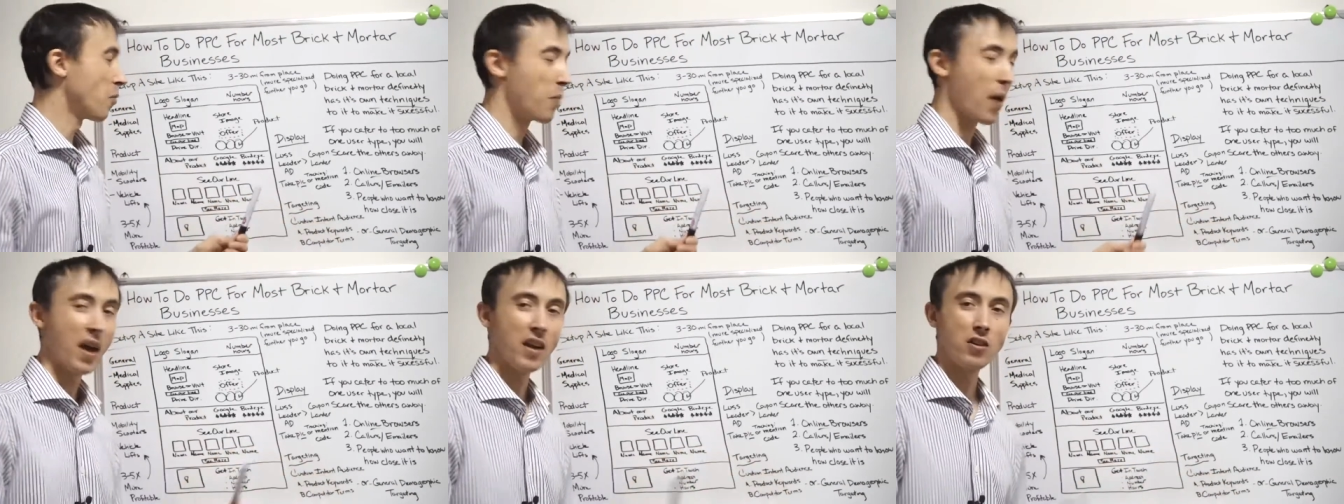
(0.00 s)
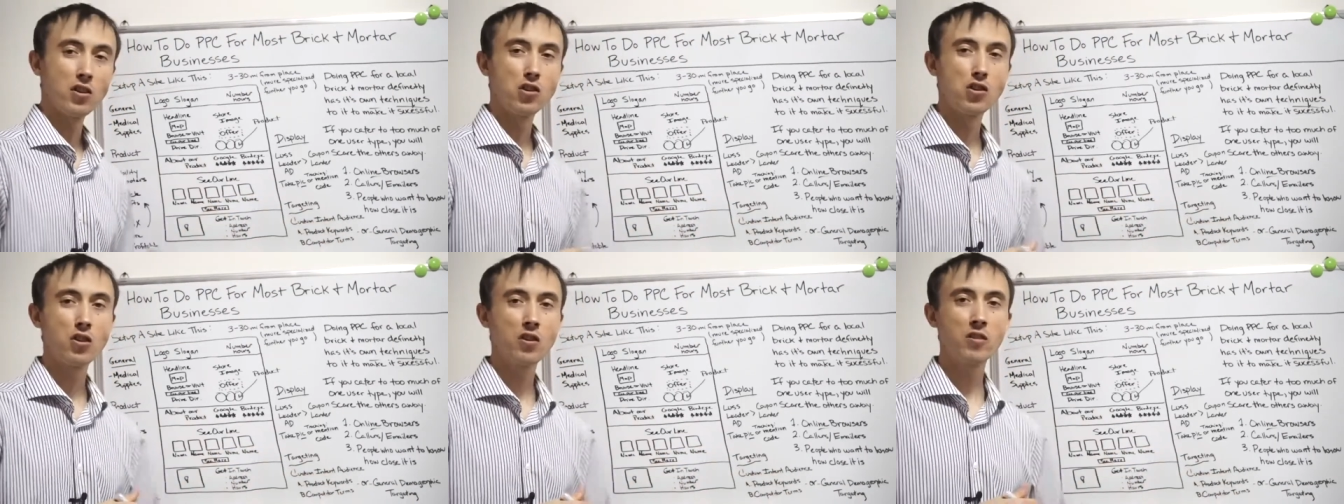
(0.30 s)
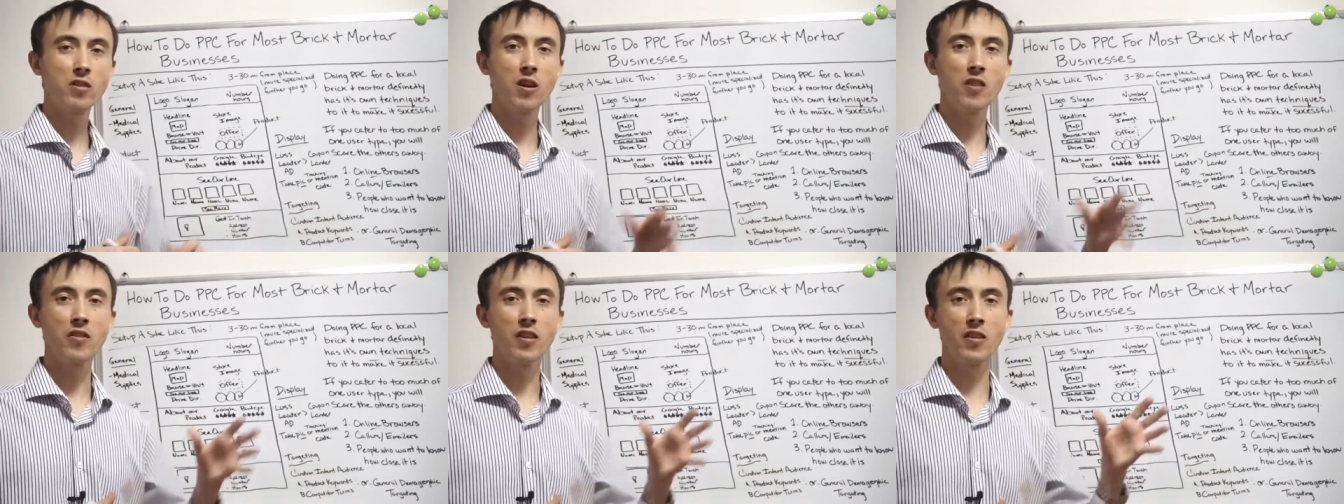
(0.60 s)
a bag of
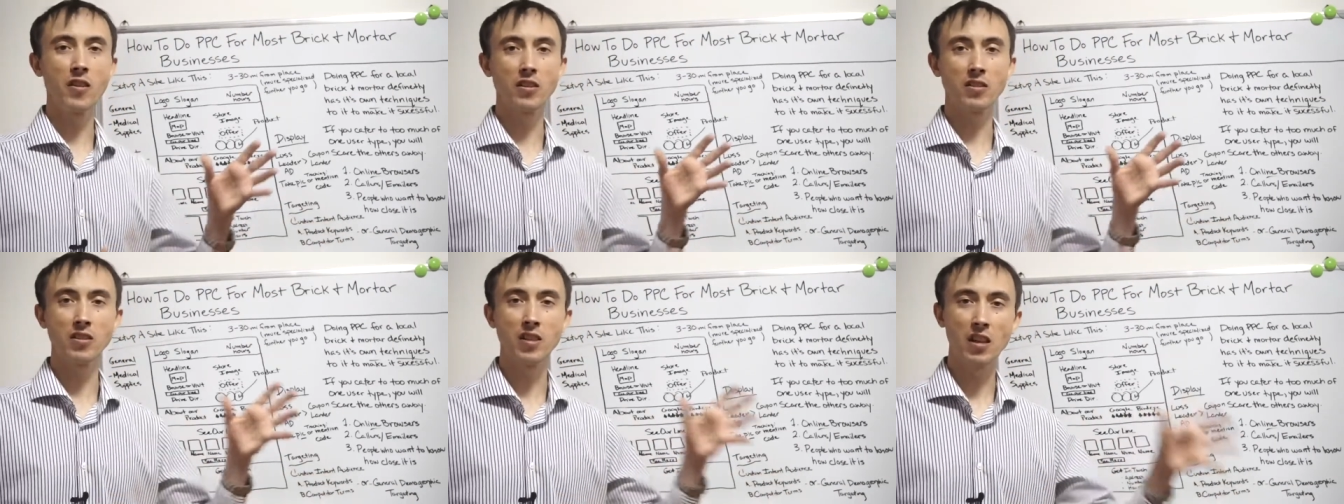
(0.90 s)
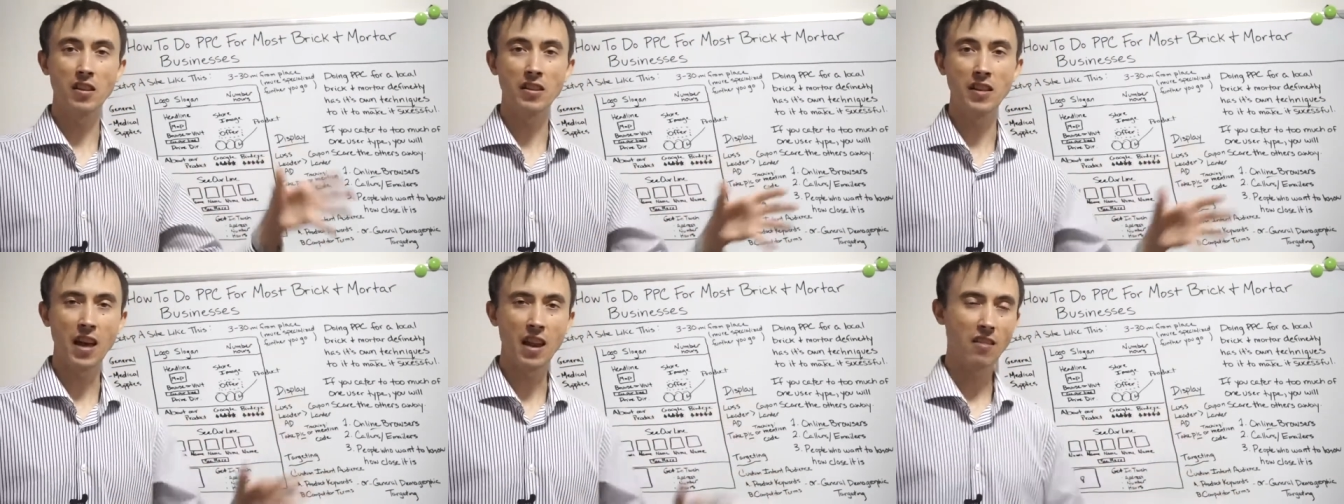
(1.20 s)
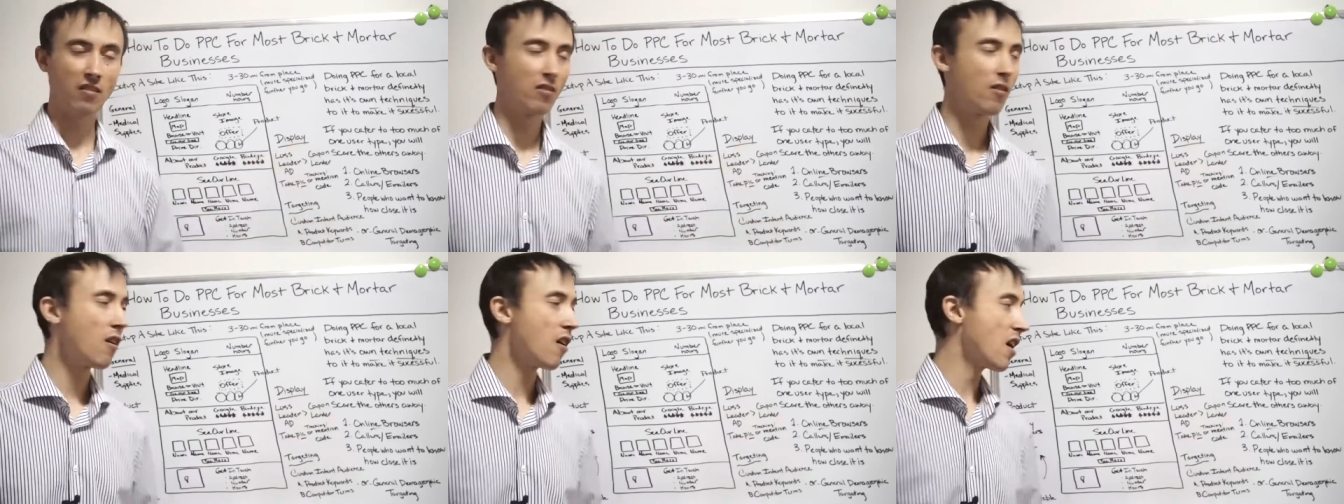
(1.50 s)
sugar on there that's
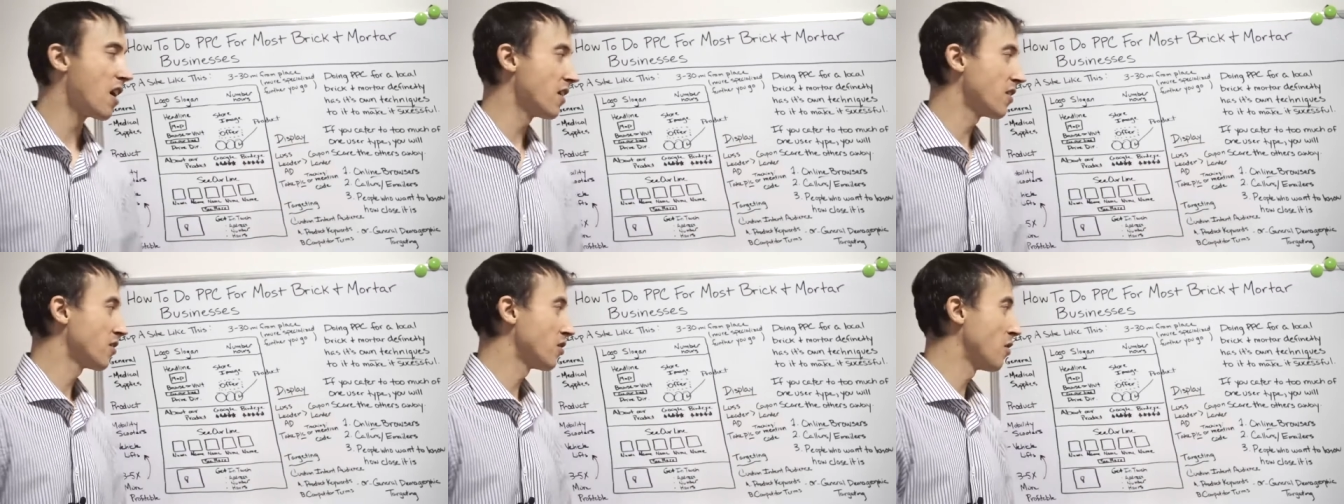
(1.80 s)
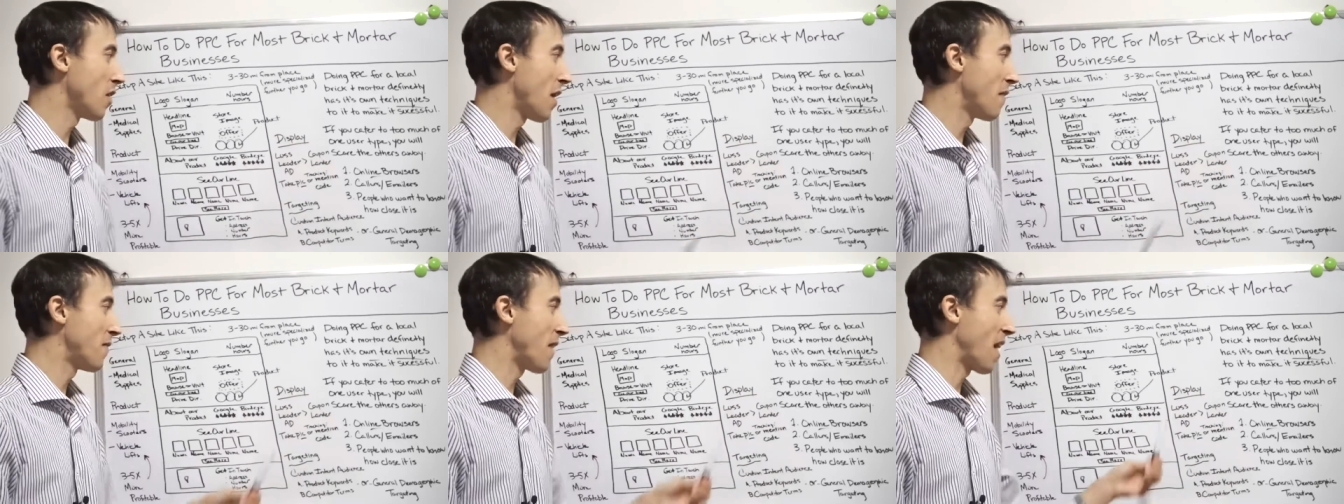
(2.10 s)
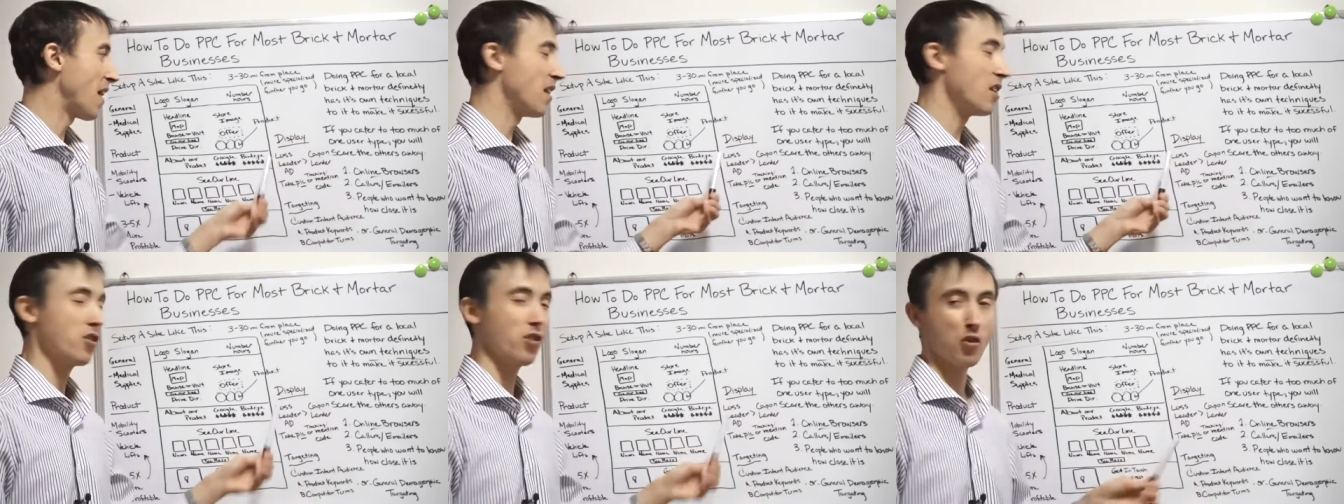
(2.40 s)
selling at a loss. You
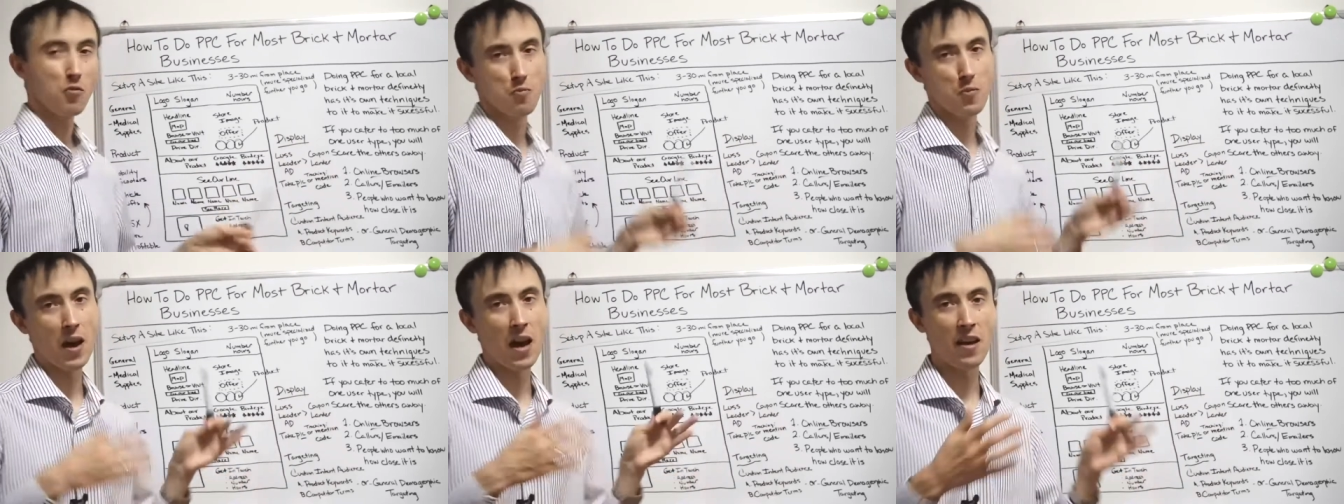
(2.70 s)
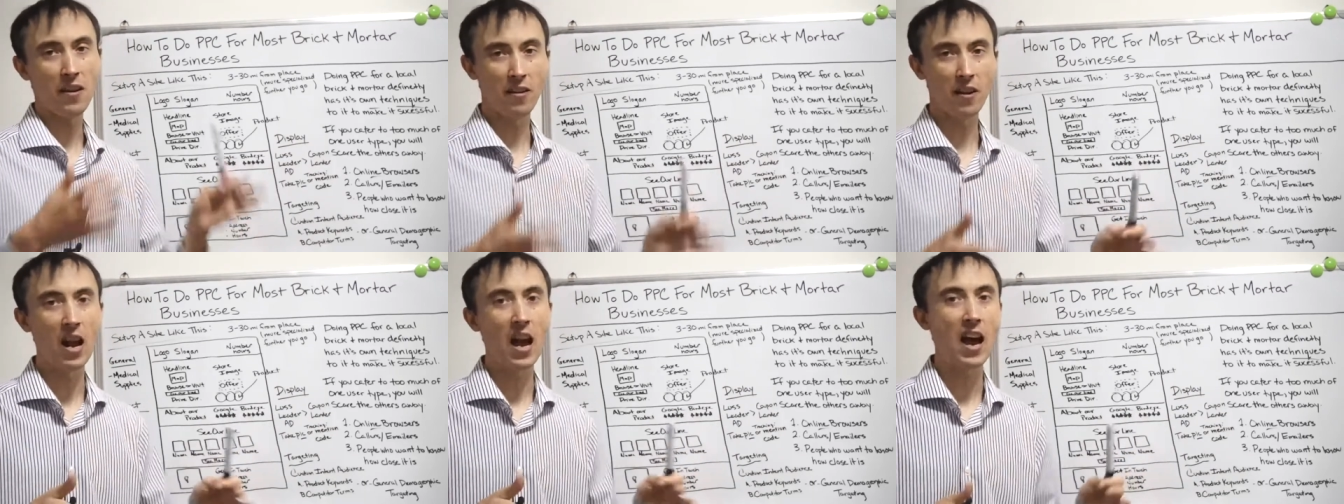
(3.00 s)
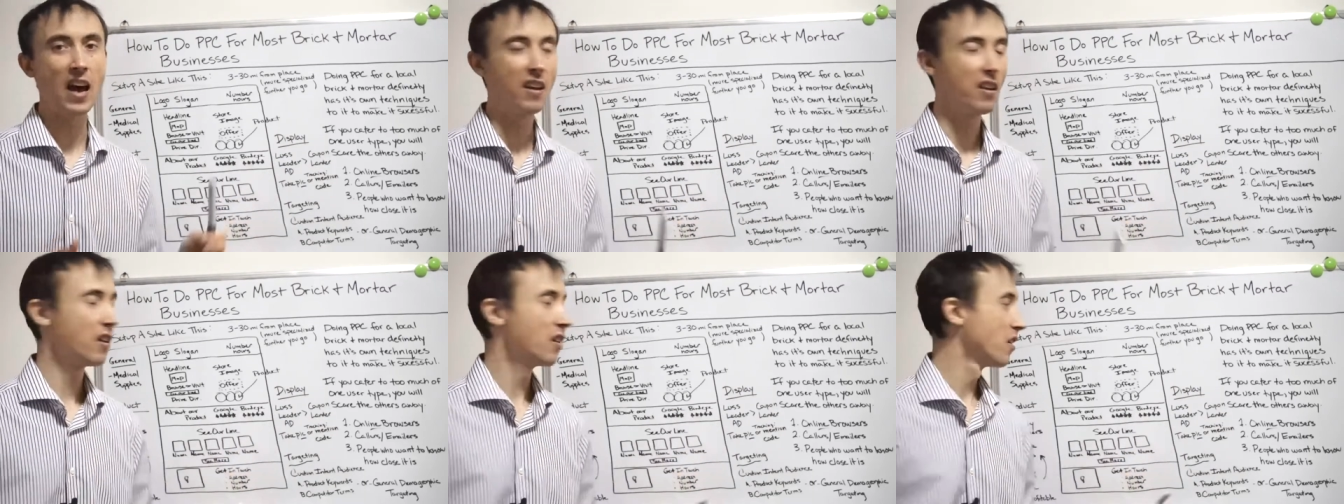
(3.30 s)
have that in your banner
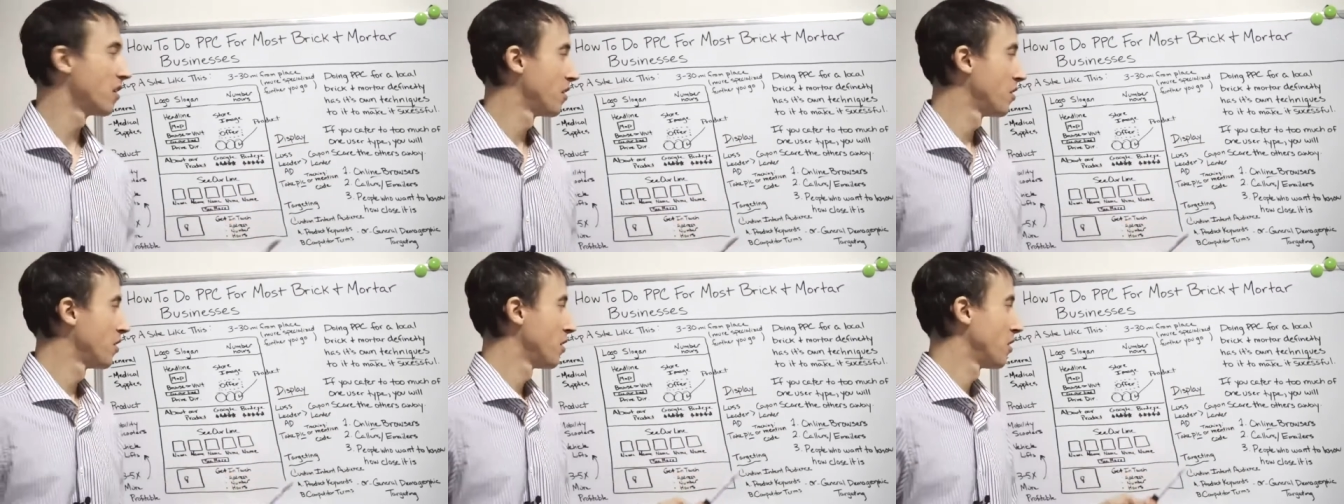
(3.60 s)
ad,